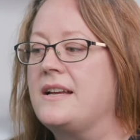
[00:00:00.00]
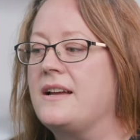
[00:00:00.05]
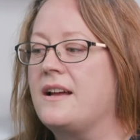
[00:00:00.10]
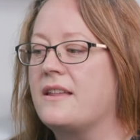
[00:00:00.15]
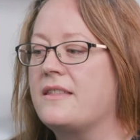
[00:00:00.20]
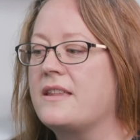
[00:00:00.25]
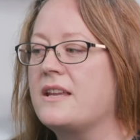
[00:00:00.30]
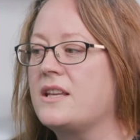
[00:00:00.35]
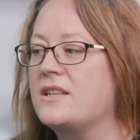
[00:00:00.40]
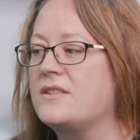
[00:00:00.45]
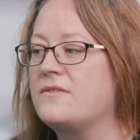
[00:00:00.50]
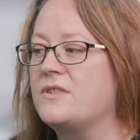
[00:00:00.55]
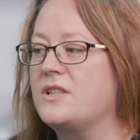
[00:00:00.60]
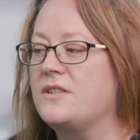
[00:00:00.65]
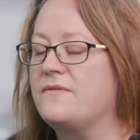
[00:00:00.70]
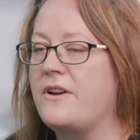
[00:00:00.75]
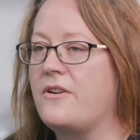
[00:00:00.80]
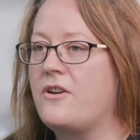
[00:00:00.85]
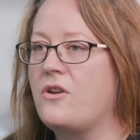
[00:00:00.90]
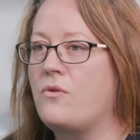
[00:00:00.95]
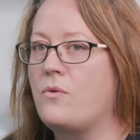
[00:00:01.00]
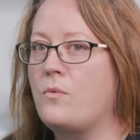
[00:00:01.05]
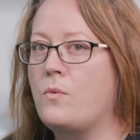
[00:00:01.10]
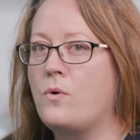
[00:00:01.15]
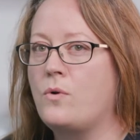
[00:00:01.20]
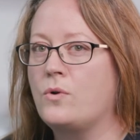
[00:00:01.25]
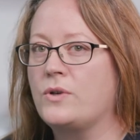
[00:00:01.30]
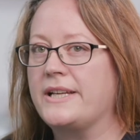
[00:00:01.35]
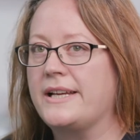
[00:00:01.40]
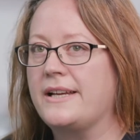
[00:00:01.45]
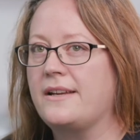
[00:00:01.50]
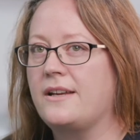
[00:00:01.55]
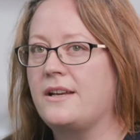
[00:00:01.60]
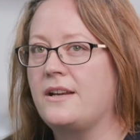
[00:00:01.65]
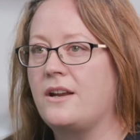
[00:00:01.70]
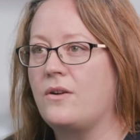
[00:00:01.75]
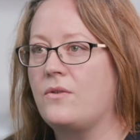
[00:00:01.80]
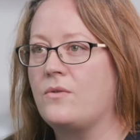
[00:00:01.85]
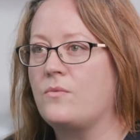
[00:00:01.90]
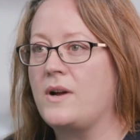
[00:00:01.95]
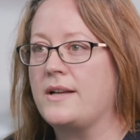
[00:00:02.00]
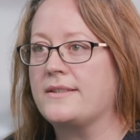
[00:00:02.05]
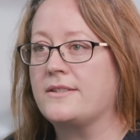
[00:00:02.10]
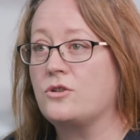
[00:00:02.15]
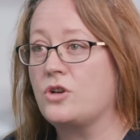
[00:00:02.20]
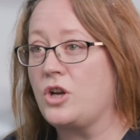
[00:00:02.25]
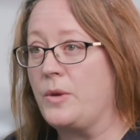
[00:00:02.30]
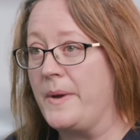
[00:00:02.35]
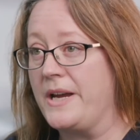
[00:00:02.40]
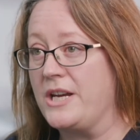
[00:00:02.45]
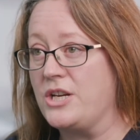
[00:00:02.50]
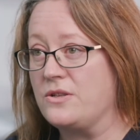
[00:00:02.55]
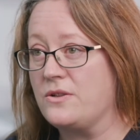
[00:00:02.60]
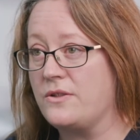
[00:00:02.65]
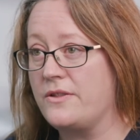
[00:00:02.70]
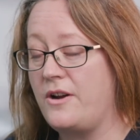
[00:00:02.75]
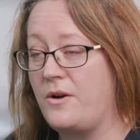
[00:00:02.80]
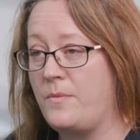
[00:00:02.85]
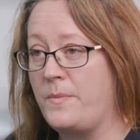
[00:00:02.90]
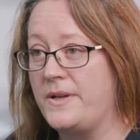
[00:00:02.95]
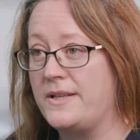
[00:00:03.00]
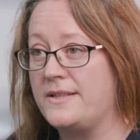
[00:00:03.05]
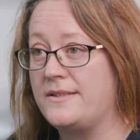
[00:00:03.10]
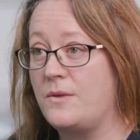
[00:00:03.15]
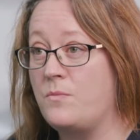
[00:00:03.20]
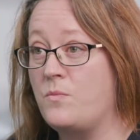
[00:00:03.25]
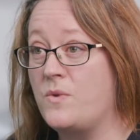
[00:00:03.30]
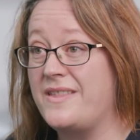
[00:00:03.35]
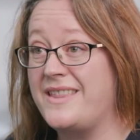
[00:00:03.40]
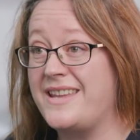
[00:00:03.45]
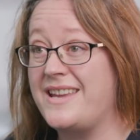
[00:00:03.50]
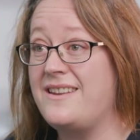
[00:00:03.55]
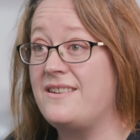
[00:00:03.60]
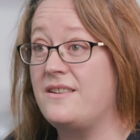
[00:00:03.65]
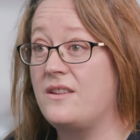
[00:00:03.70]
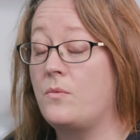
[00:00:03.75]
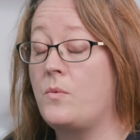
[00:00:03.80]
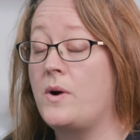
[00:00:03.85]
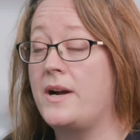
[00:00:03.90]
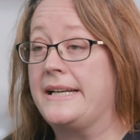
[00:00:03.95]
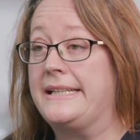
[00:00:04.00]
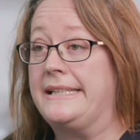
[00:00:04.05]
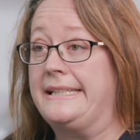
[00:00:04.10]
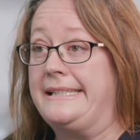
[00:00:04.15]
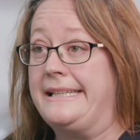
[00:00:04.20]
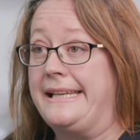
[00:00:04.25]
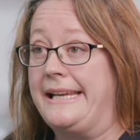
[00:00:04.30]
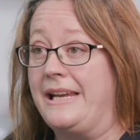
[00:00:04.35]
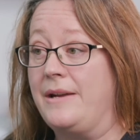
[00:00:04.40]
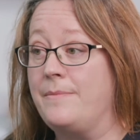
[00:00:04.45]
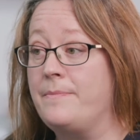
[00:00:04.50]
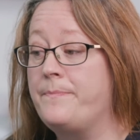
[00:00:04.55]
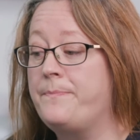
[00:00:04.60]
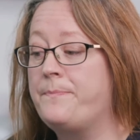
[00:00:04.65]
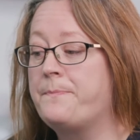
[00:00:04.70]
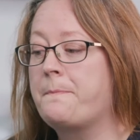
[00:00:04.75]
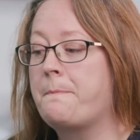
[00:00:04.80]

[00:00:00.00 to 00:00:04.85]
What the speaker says: I think it's very rewarding, you know, as an occupational therapist and within the wider team,